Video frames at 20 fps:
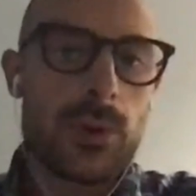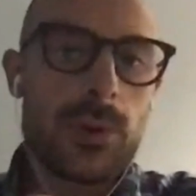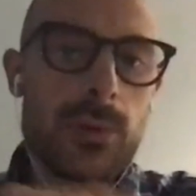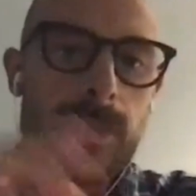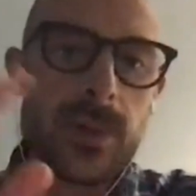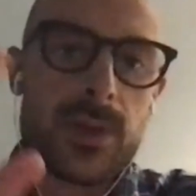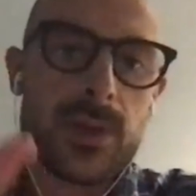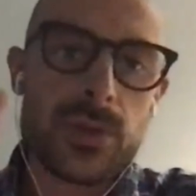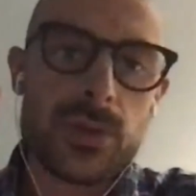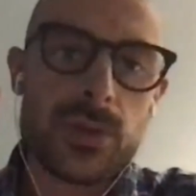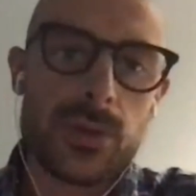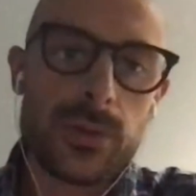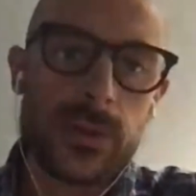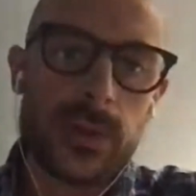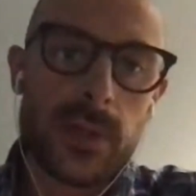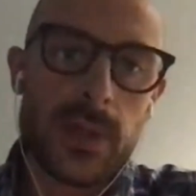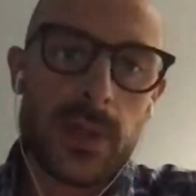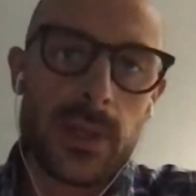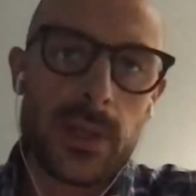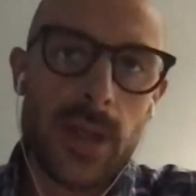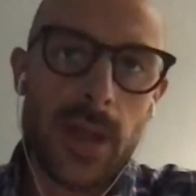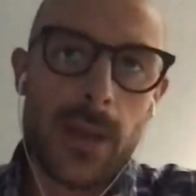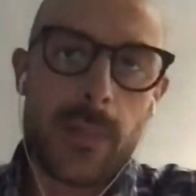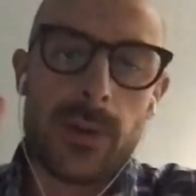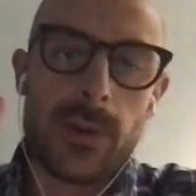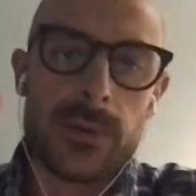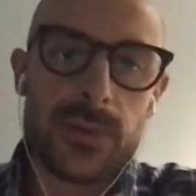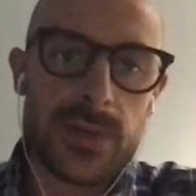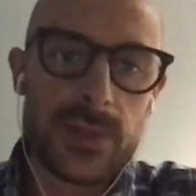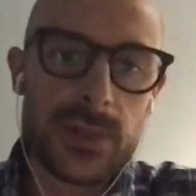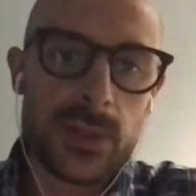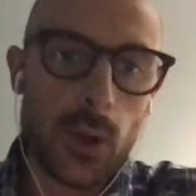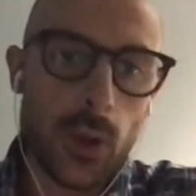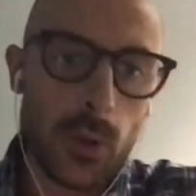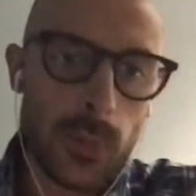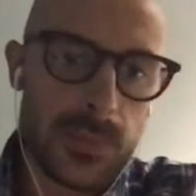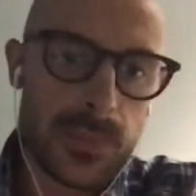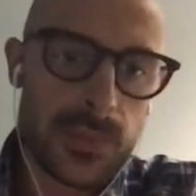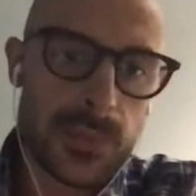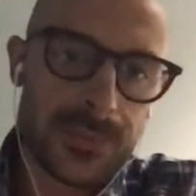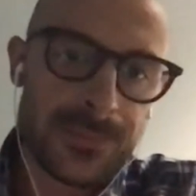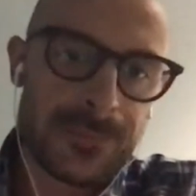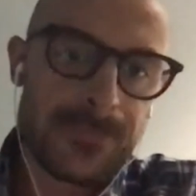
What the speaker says: you mentioned about the scopes.